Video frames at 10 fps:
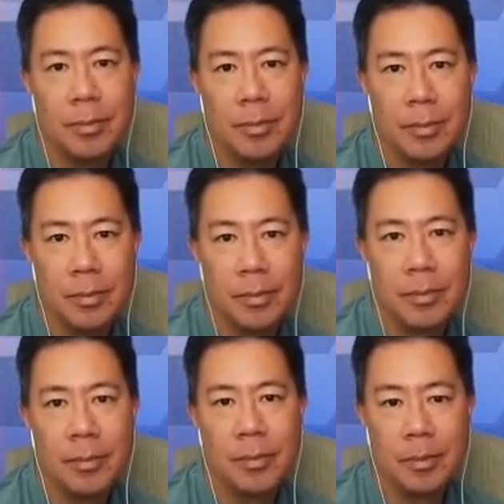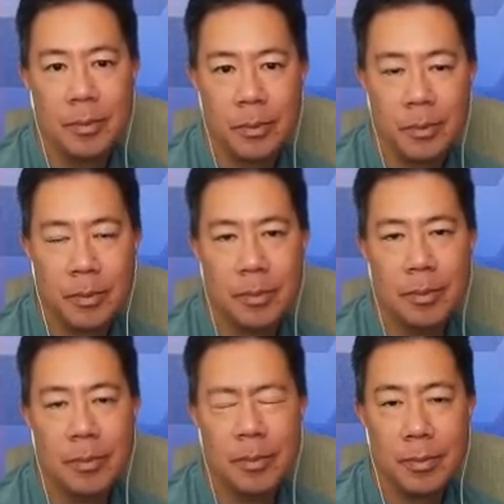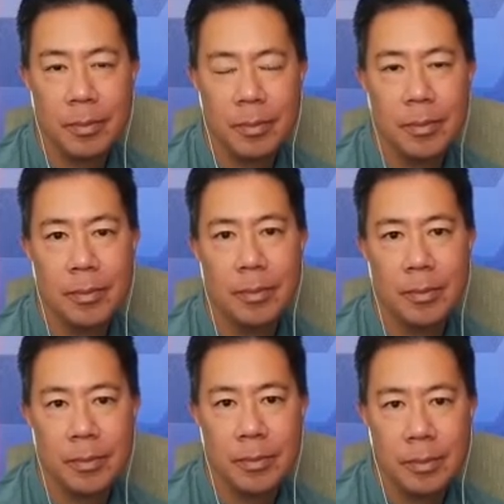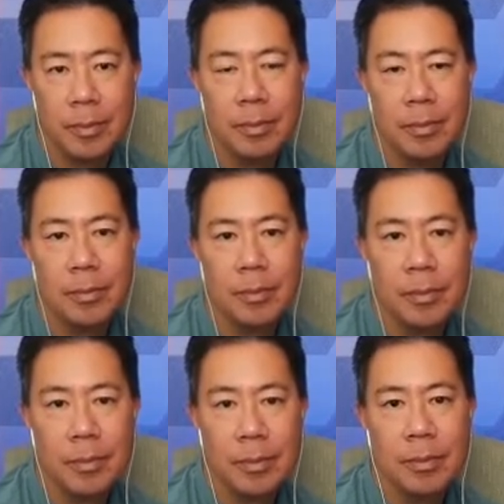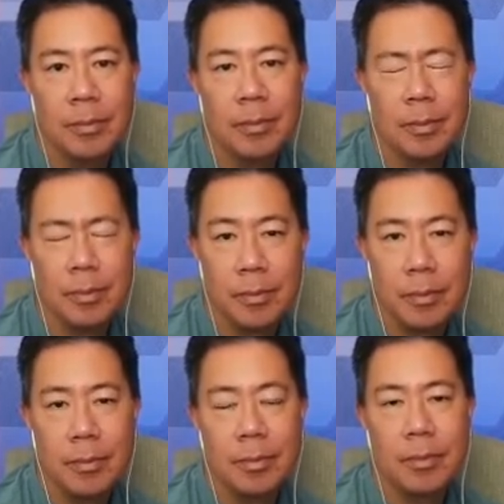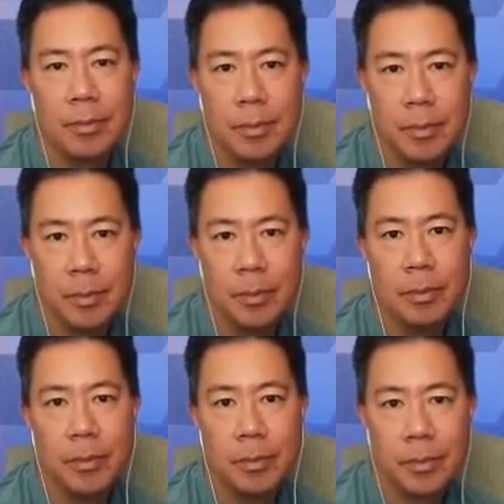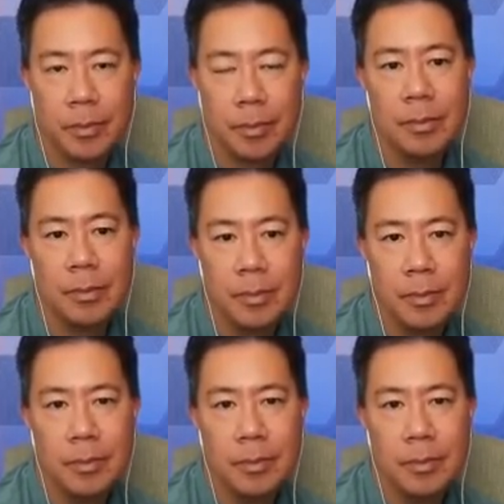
The person shown says nothing.